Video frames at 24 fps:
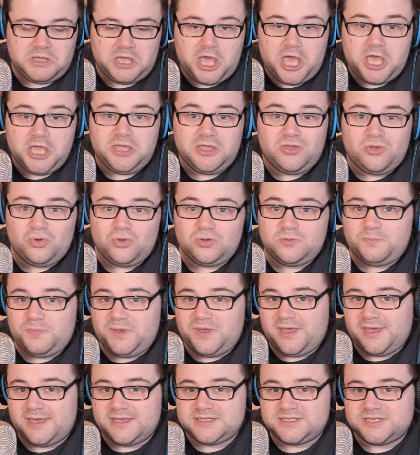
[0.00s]
a good
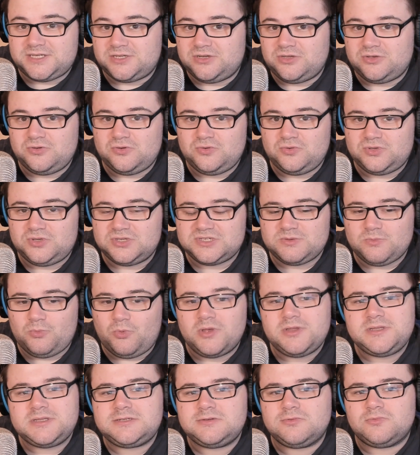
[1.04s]
person who doesn't
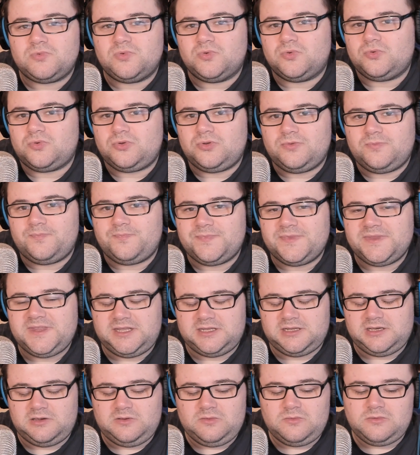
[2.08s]
want to rule,
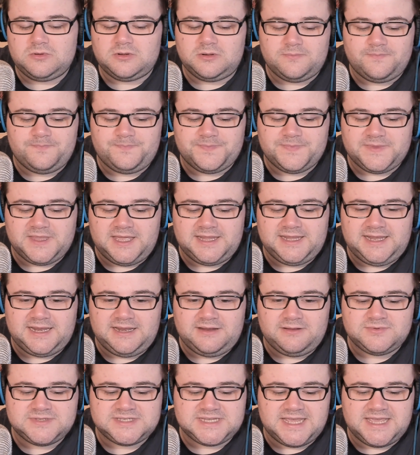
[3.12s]
you know? And then
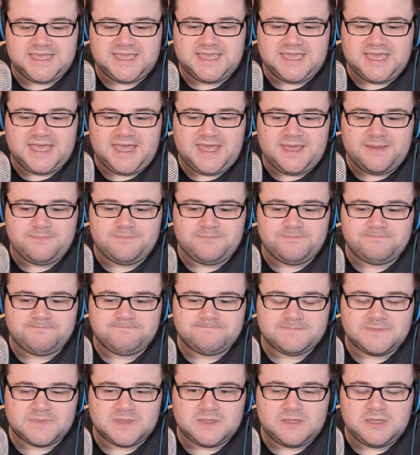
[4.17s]
it was like,
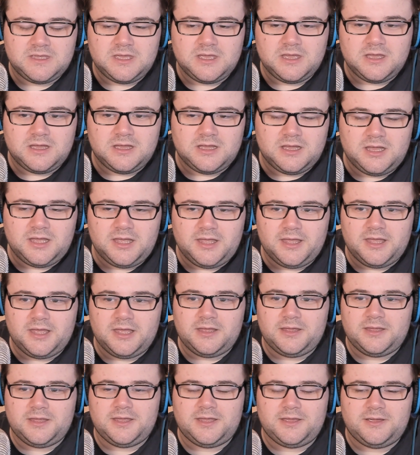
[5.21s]
um,
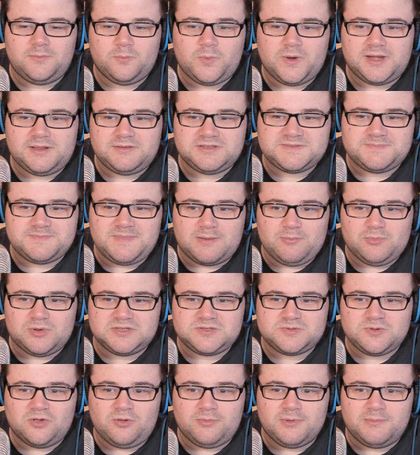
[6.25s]
when his
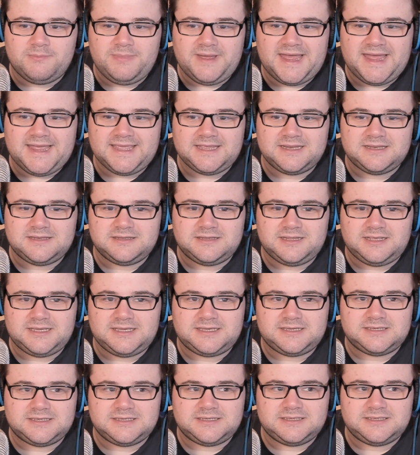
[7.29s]
memories were coming back and,
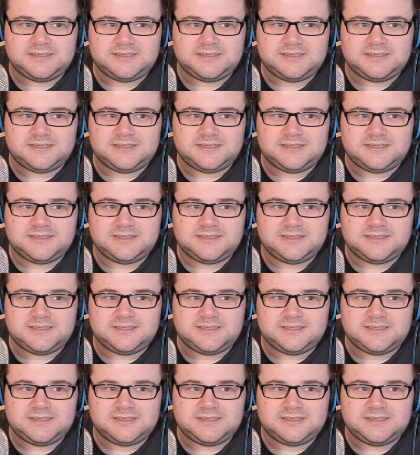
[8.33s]
like,